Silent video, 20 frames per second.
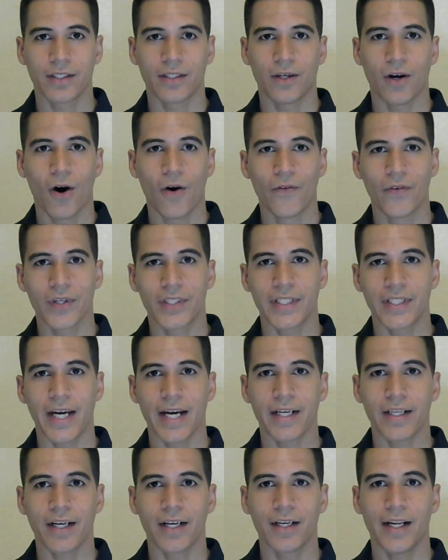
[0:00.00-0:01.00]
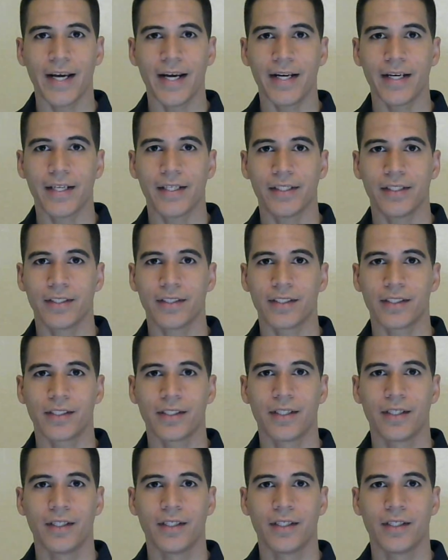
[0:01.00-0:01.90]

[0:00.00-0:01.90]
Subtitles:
overtake their lands